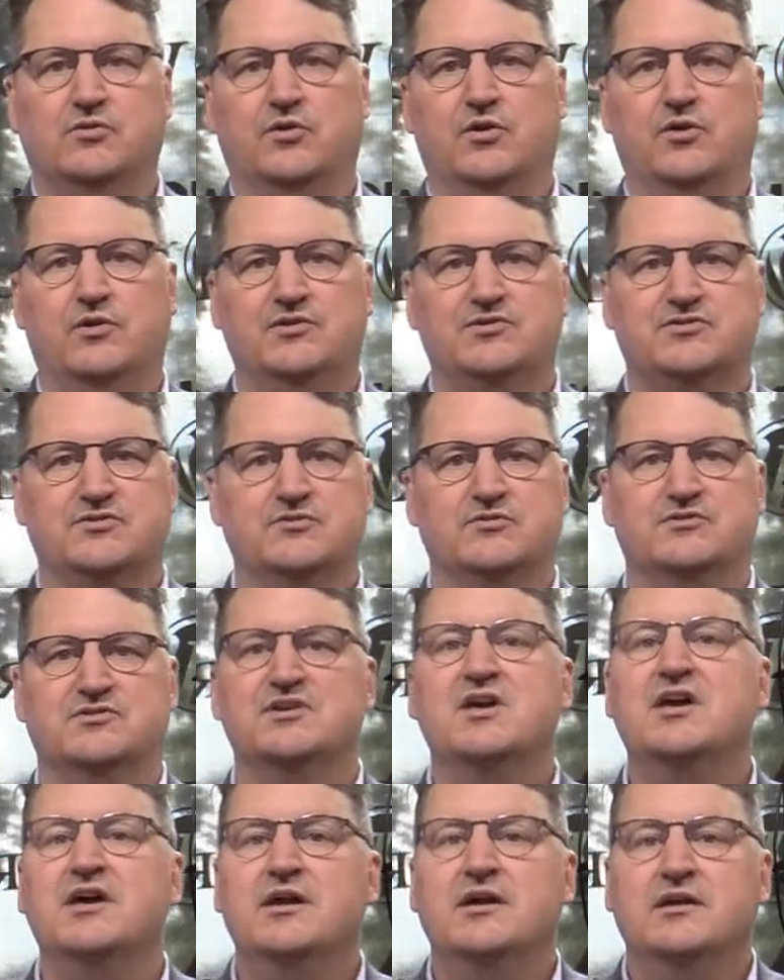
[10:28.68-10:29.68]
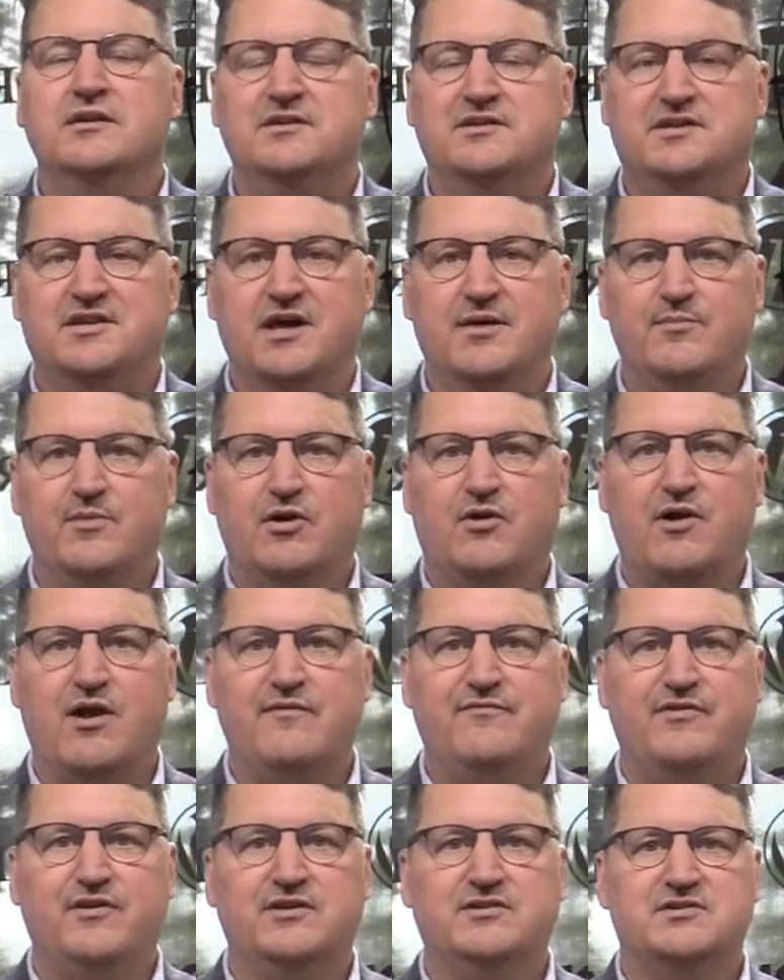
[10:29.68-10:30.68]
notice there's
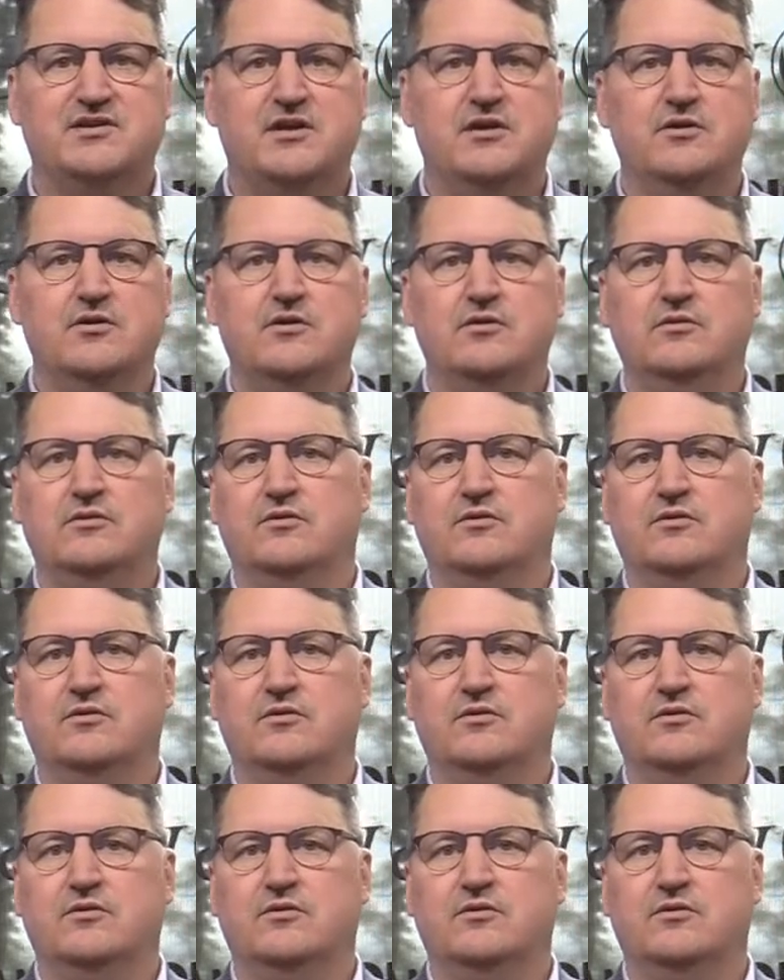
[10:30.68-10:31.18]
demographics here.